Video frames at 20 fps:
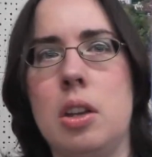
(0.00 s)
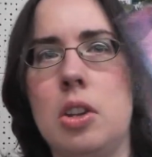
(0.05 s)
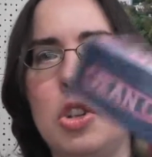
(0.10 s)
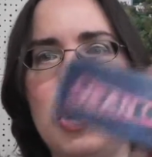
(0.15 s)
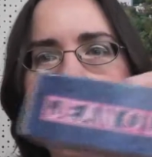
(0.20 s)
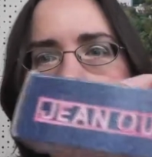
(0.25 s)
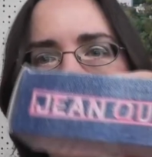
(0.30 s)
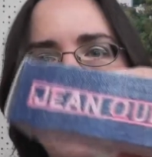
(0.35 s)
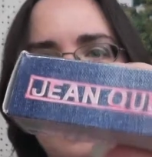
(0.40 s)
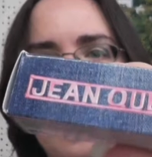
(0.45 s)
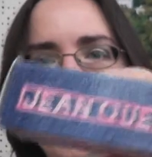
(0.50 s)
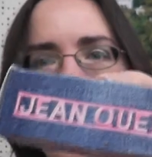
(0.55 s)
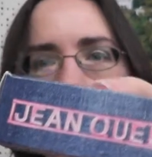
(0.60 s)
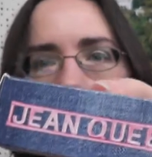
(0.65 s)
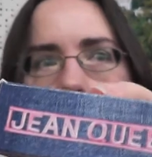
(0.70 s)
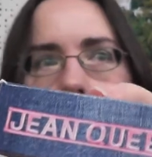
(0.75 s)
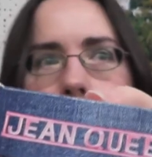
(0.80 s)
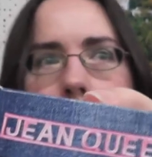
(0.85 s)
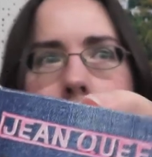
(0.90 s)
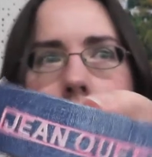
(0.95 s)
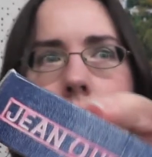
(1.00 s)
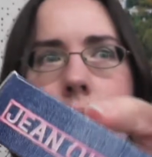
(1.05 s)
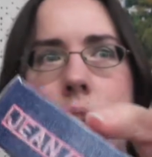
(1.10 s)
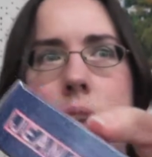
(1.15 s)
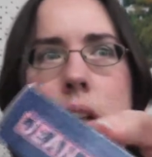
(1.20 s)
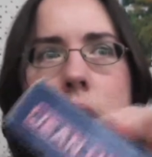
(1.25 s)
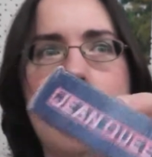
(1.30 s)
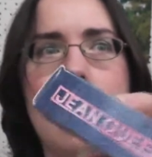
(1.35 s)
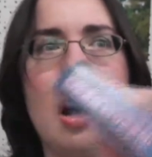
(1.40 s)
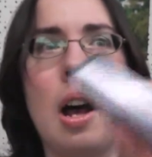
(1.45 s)
Jean Queen.
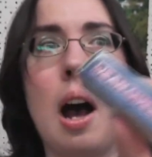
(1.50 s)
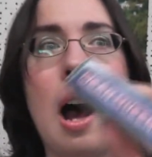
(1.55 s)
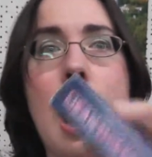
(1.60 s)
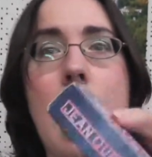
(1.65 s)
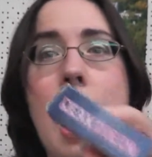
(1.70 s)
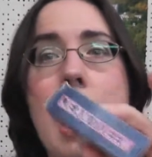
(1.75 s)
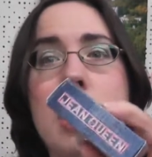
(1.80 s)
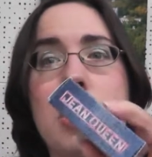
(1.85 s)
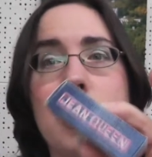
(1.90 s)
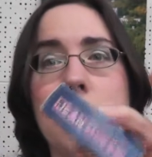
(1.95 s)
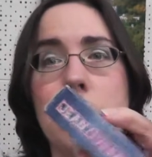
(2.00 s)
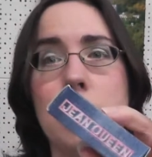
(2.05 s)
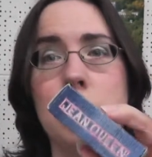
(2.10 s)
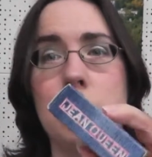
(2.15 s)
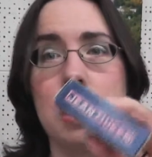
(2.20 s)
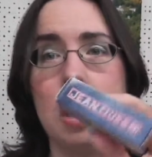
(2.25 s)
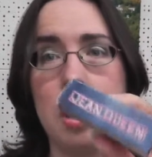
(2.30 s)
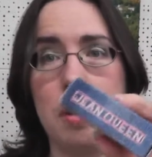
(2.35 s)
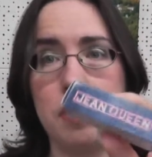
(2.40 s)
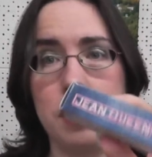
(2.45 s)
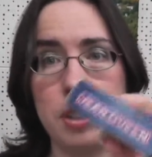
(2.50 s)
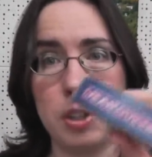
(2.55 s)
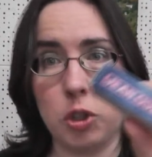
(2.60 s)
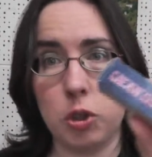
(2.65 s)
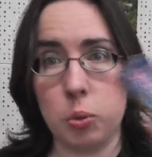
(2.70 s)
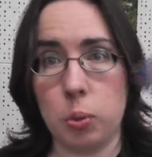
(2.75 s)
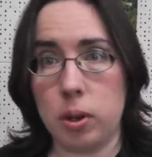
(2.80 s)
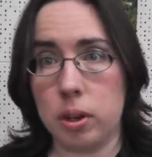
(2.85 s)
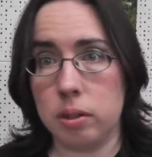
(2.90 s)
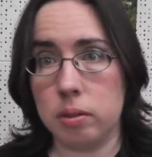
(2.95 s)
I do love
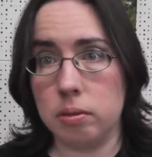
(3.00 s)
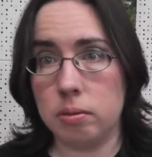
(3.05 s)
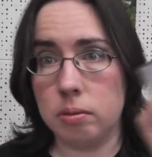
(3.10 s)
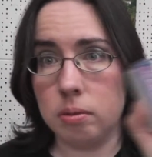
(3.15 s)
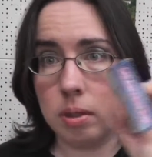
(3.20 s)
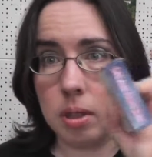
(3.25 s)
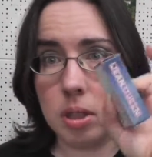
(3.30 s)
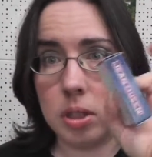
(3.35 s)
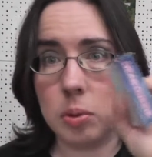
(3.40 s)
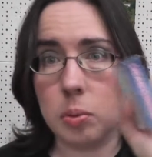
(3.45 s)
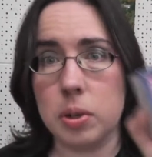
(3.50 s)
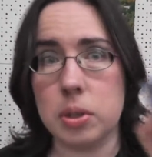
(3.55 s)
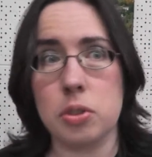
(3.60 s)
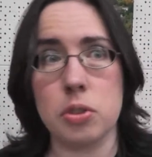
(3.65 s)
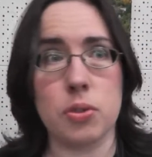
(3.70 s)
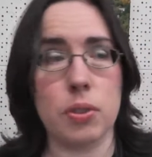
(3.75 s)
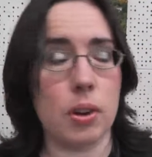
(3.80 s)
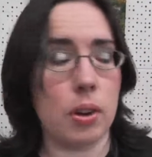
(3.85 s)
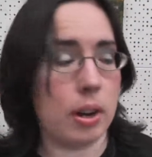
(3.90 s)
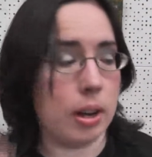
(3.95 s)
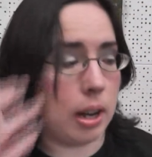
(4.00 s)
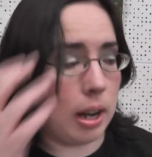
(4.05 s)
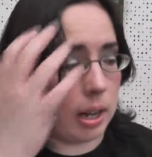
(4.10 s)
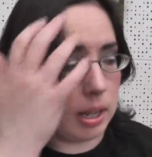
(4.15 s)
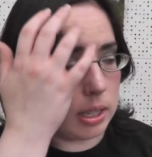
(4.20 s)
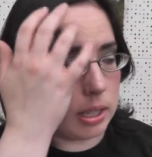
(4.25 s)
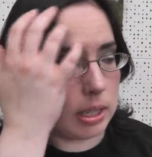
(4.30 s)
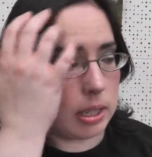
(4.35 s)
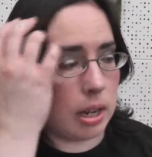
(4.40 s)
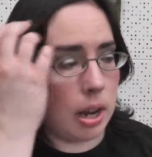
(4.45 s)
this one. This one's very
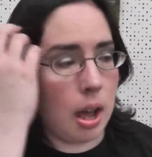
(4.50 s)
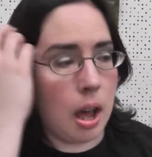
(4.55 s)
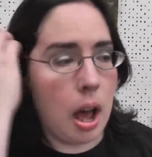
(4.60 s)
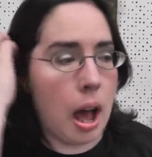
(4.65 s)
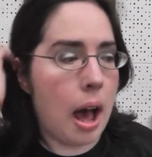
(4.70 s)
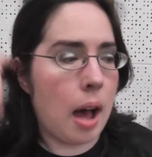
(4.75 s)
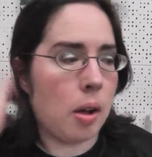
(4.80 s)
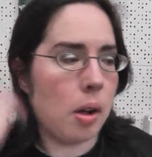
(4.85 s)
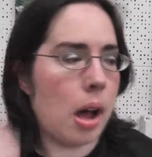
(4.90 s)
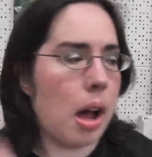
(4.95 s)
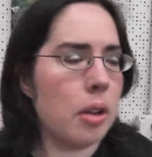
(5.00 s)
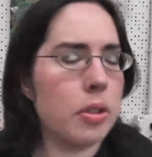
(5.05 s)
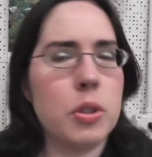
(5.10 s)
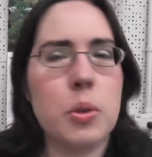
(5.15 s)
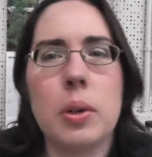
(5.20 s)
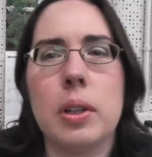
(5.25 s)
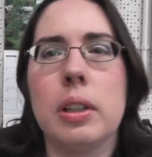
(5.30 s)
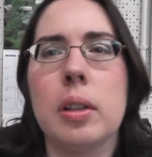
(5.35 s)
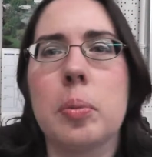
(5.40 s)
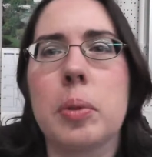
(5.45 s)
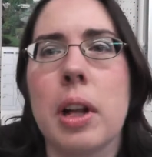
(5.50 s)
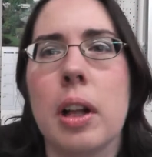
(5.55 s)
nice. I'll, I'll do a lip